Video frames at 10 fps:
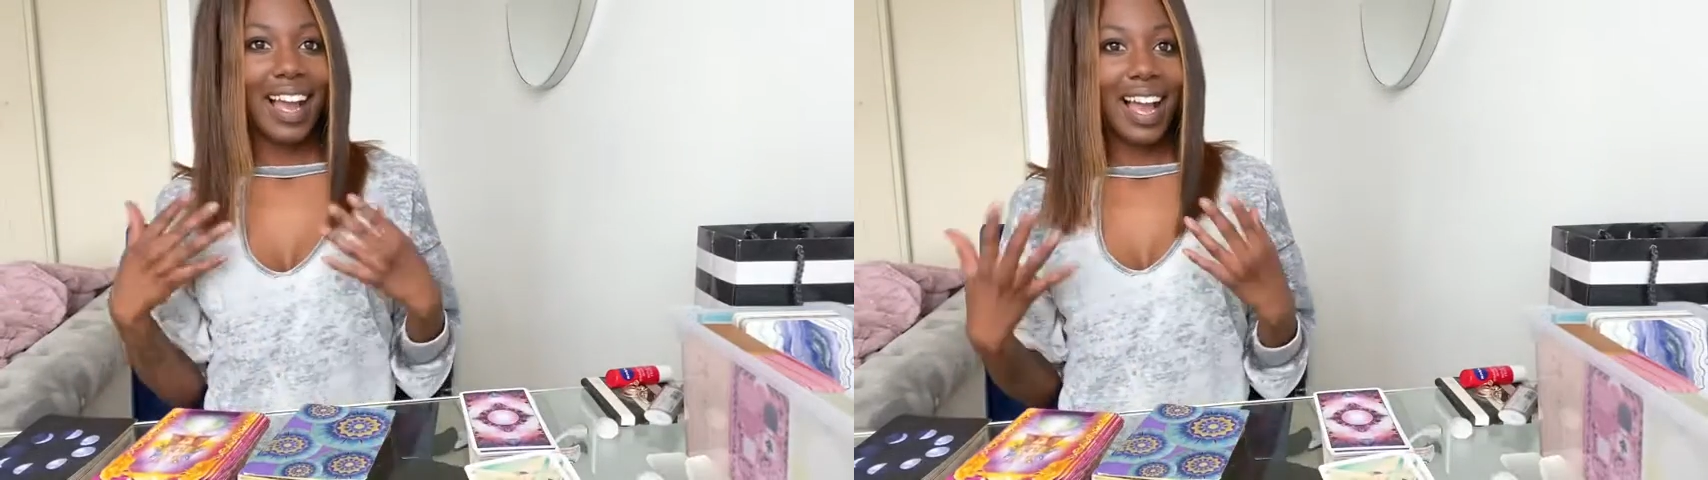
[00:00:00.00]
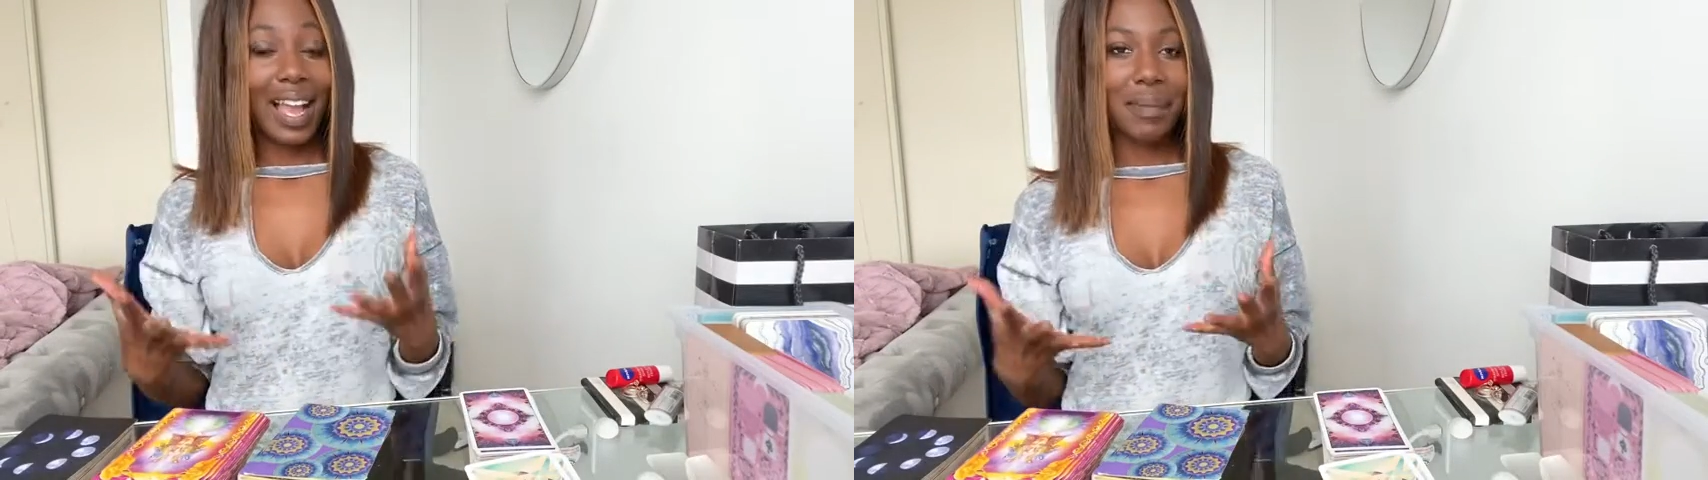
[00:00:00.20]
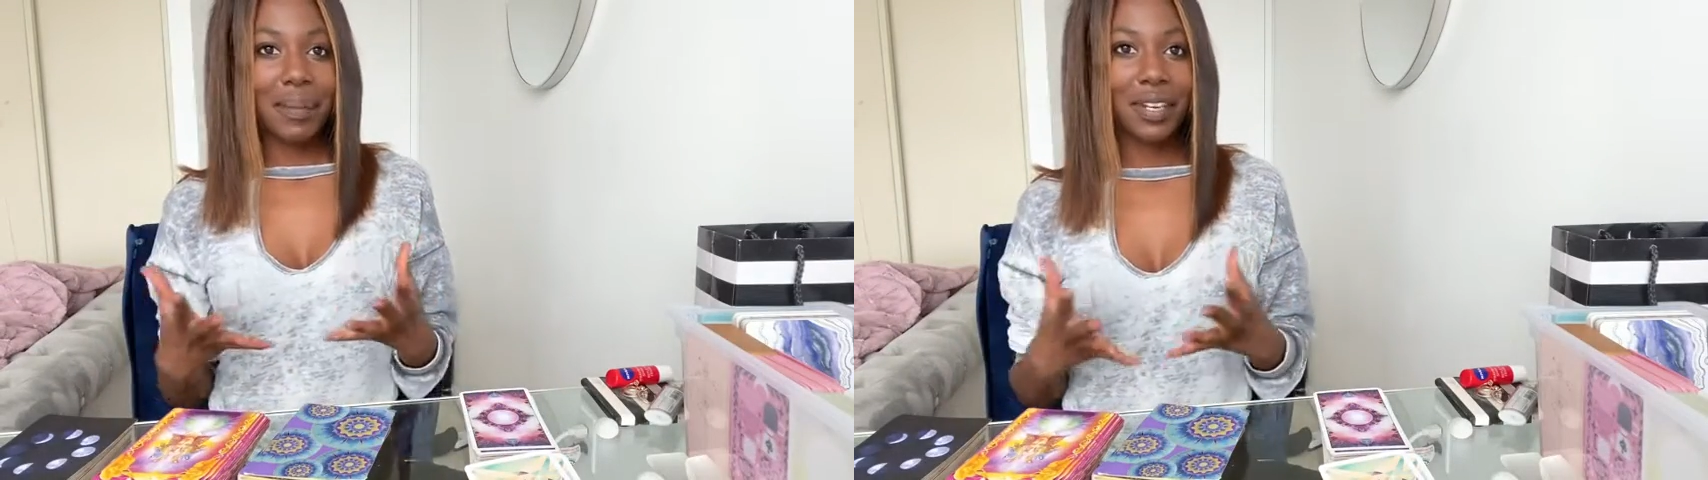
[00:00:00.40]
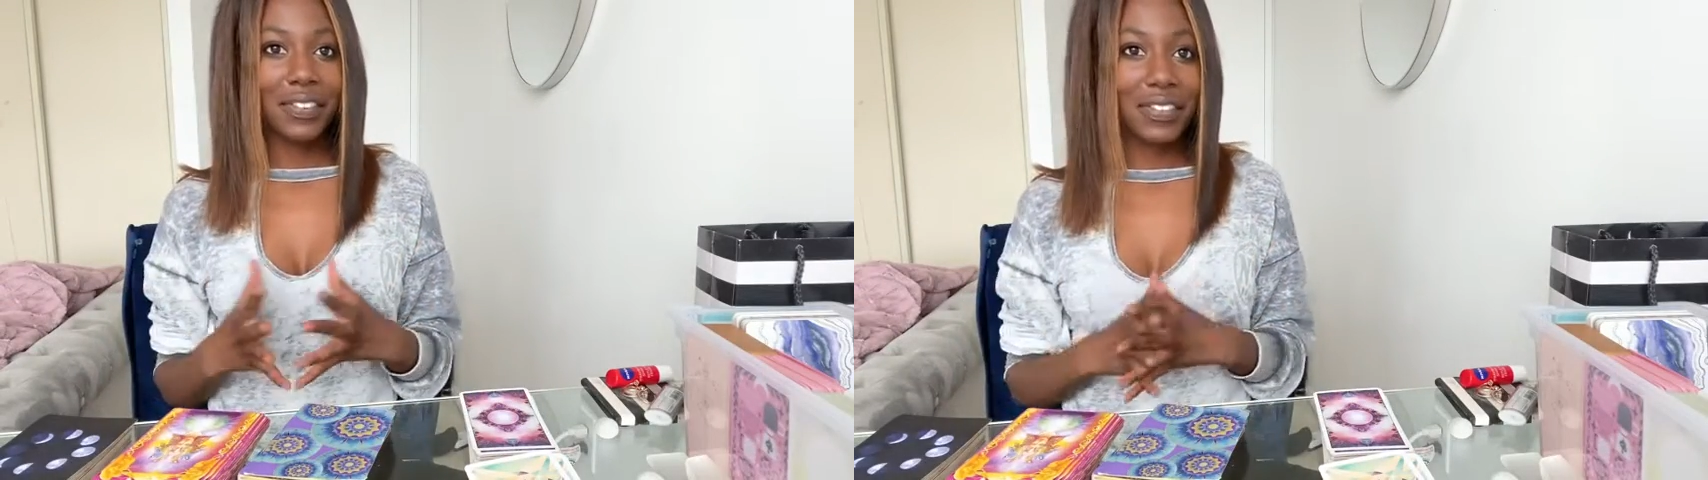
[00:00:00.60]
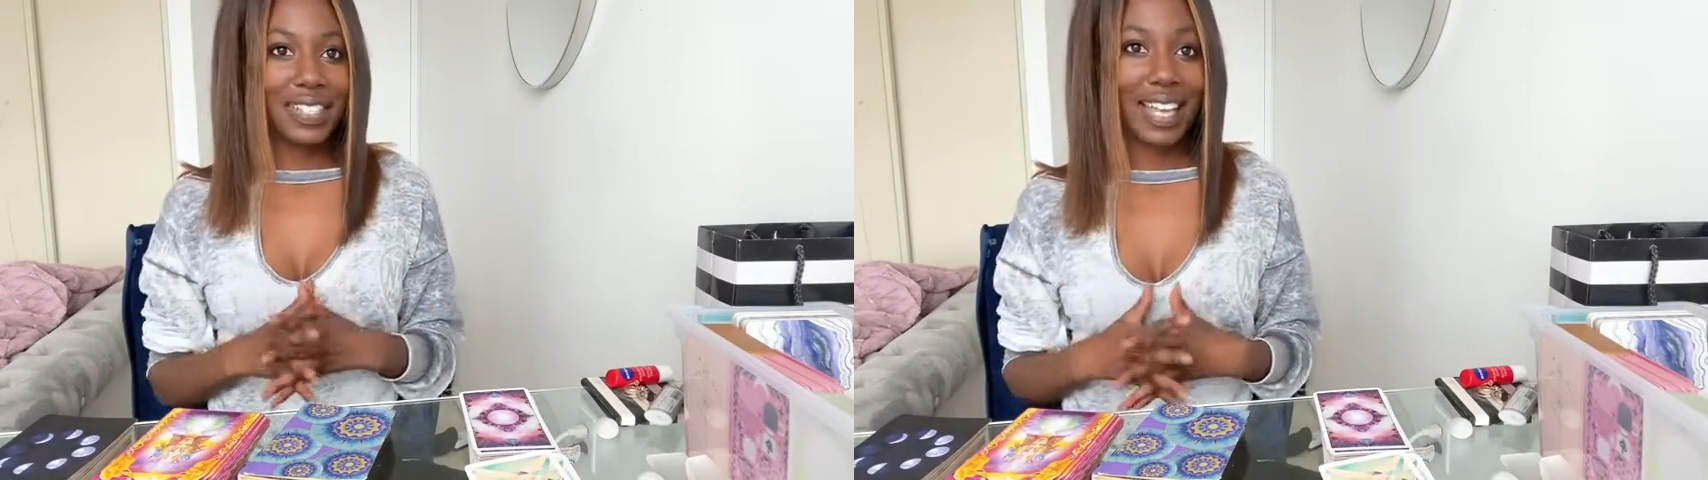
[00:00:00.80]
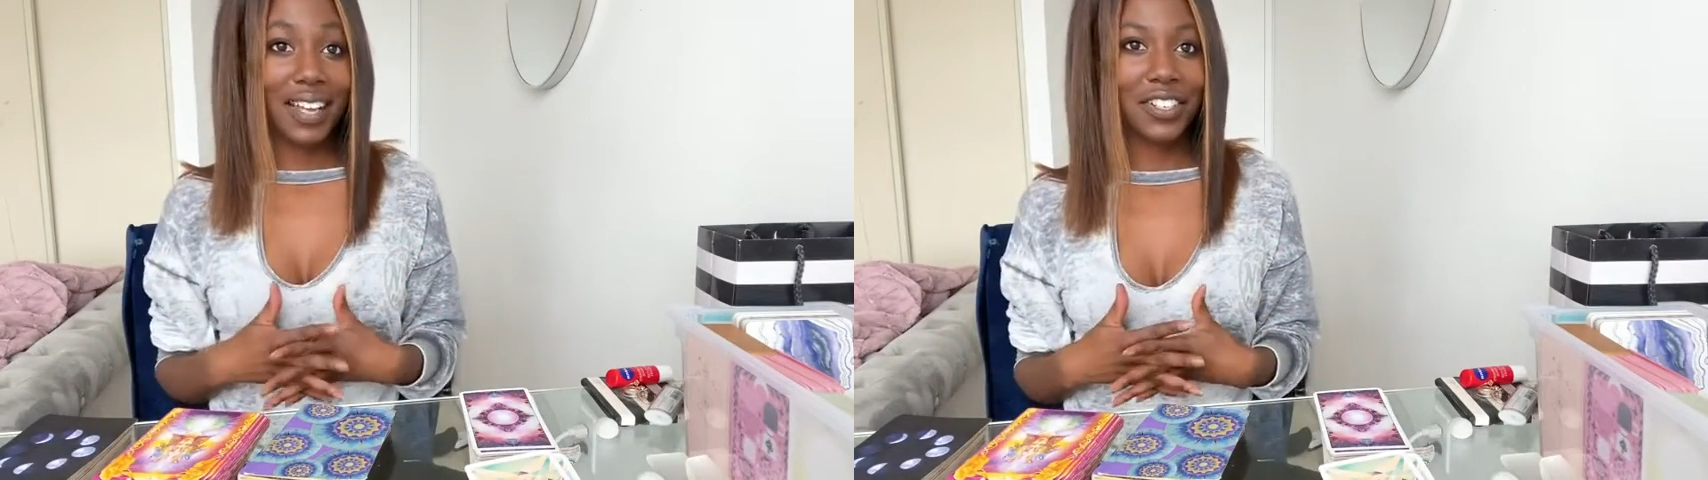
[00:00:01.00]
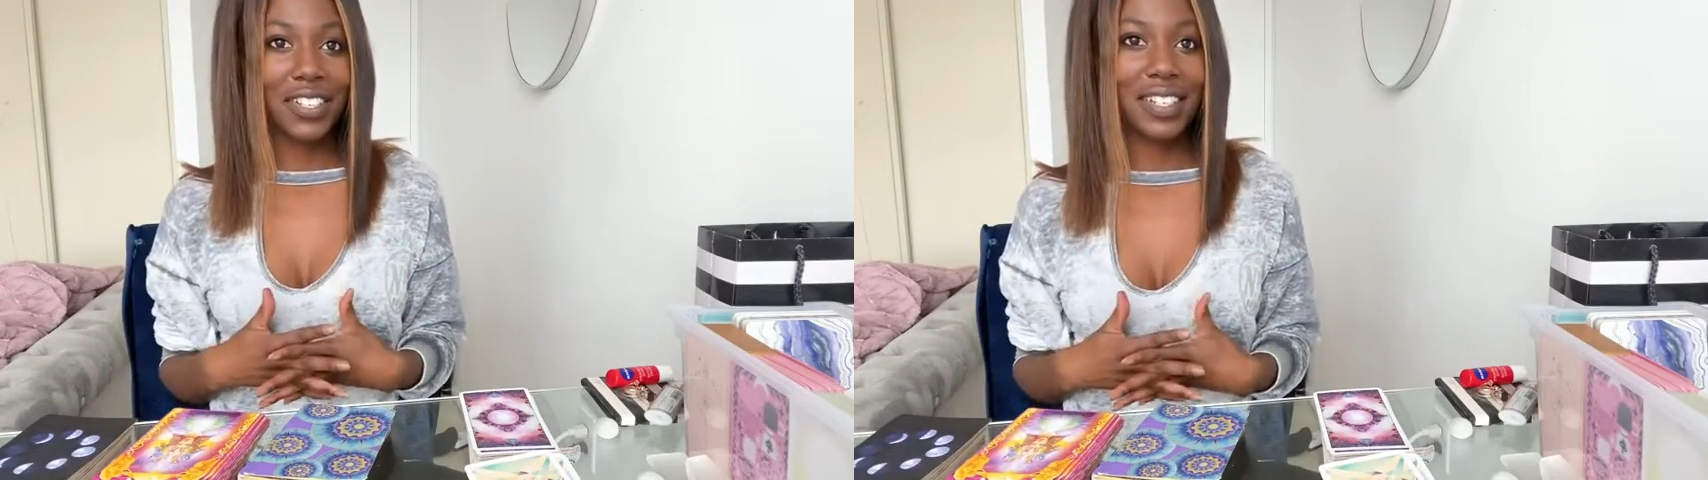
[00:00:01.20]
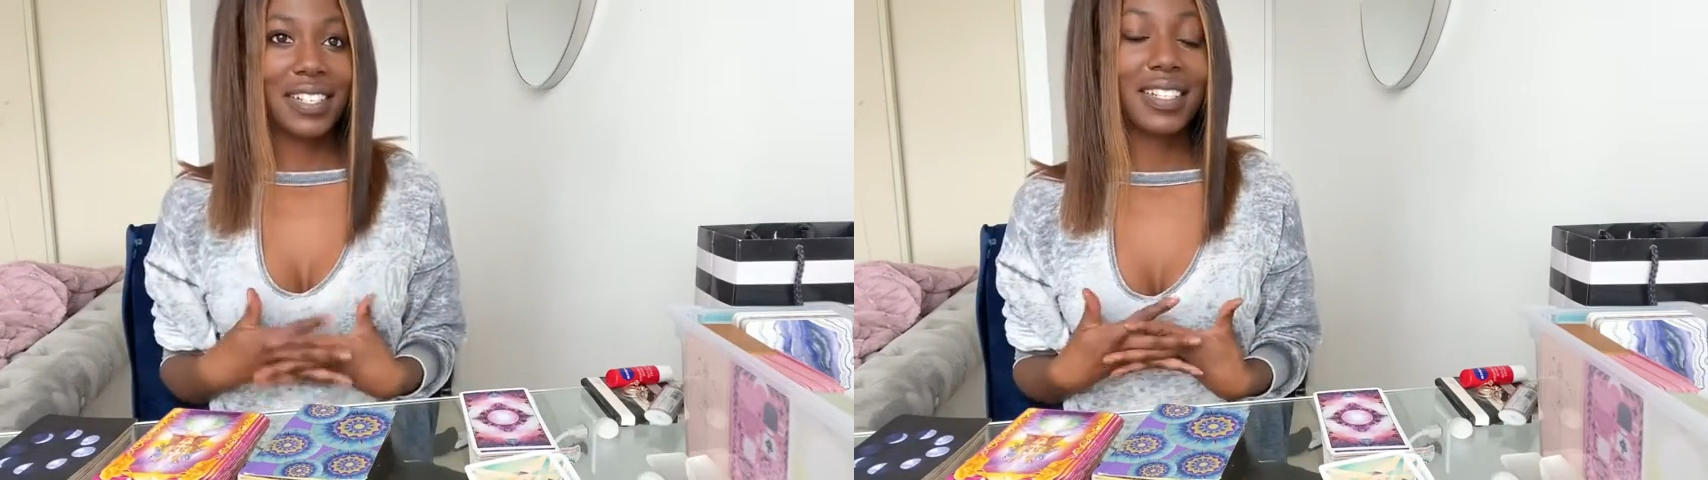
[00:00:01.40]
Hi my beautiful
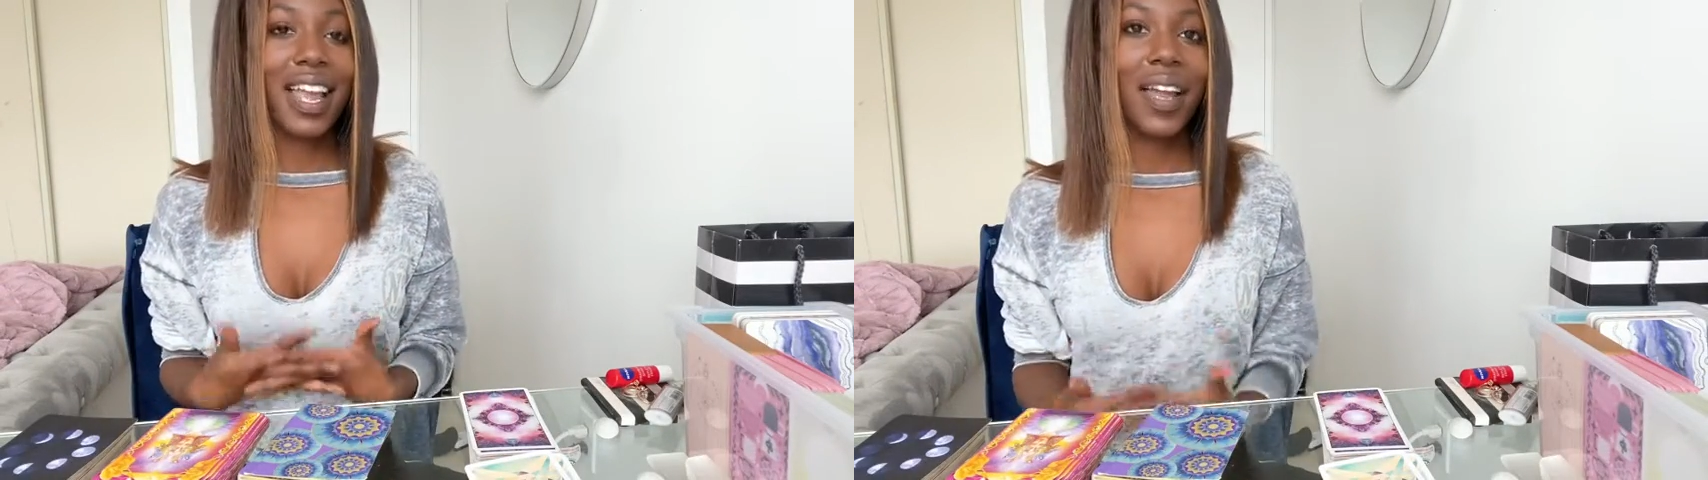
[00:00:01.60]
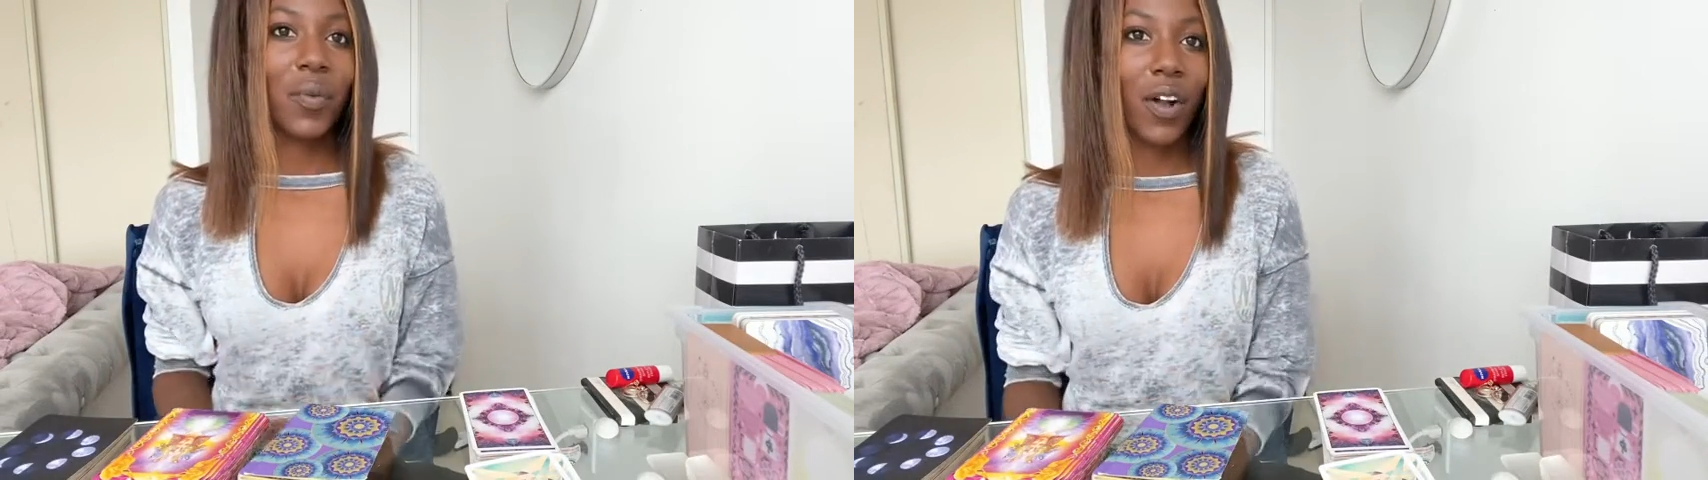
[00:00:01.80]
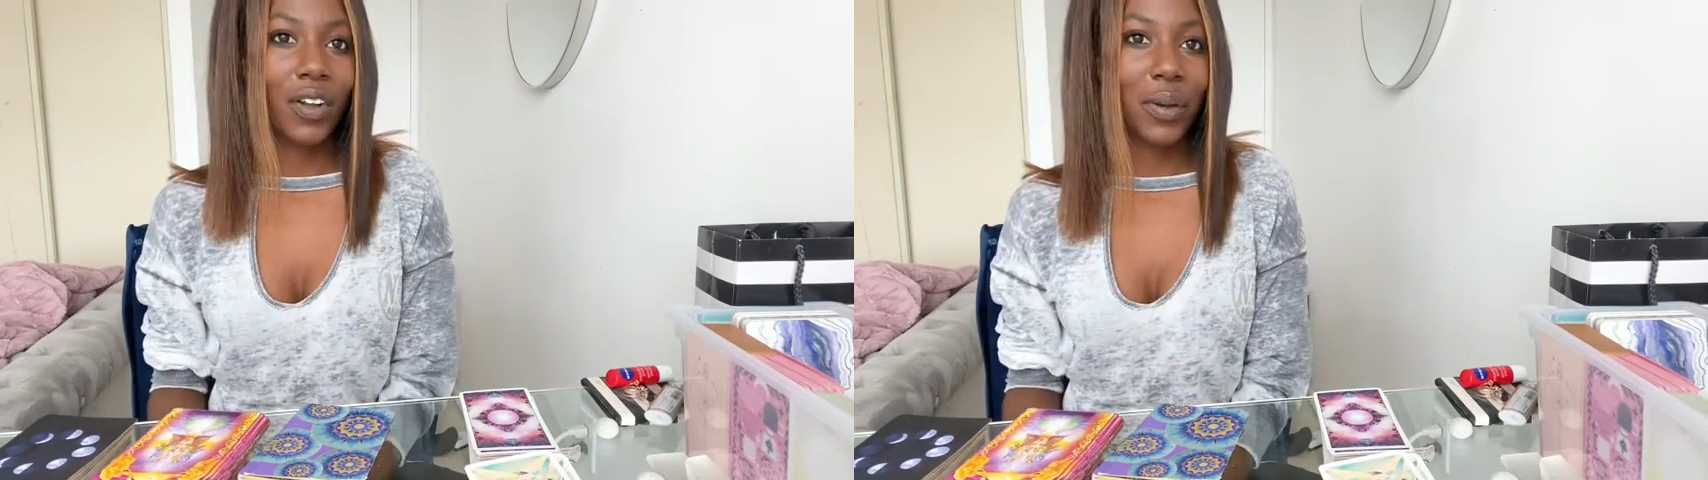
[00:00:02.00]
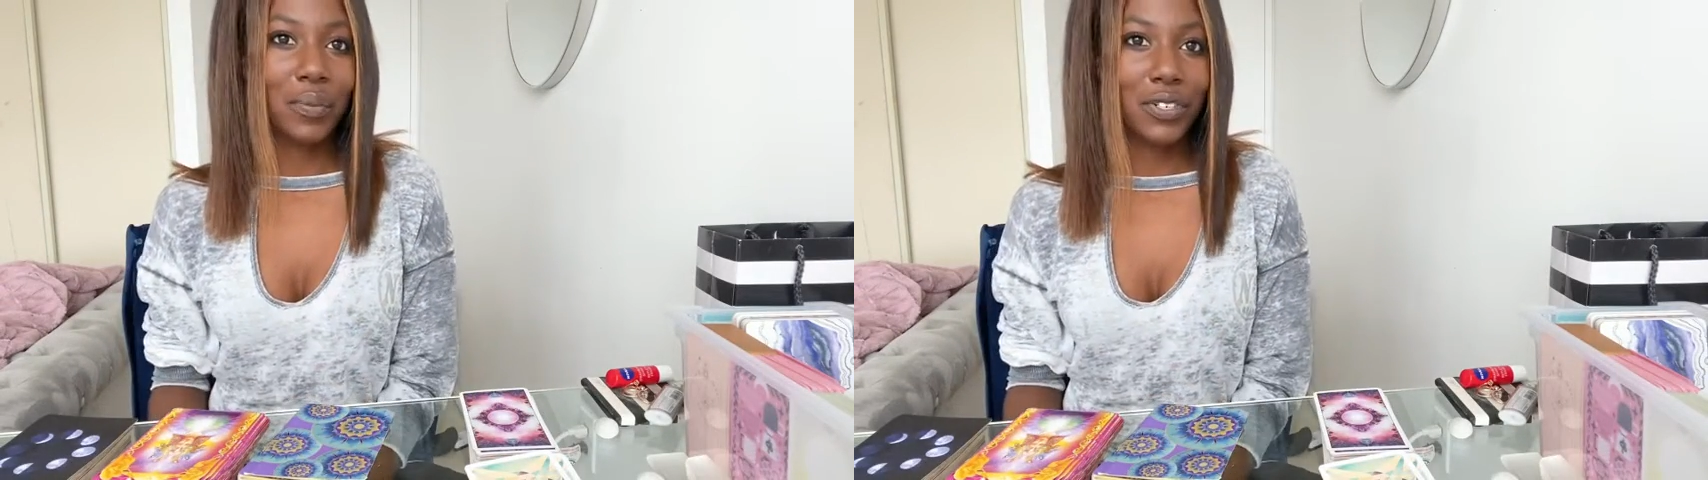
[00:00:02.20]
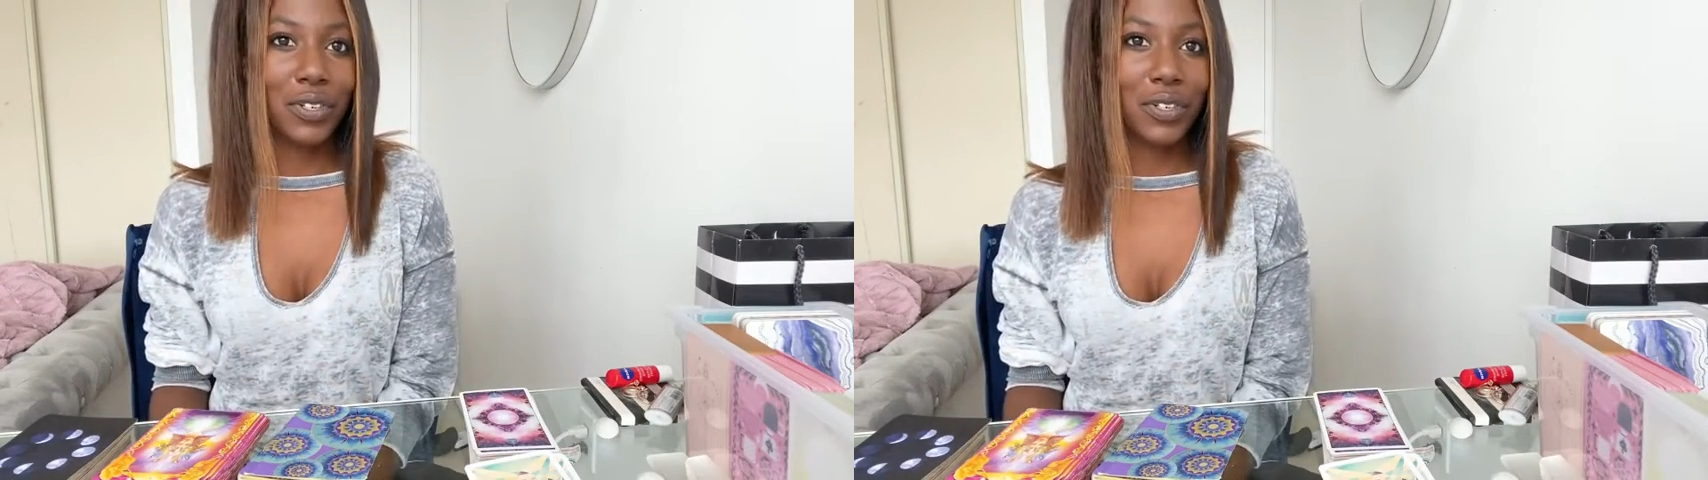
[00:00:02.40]
Sagis and welcome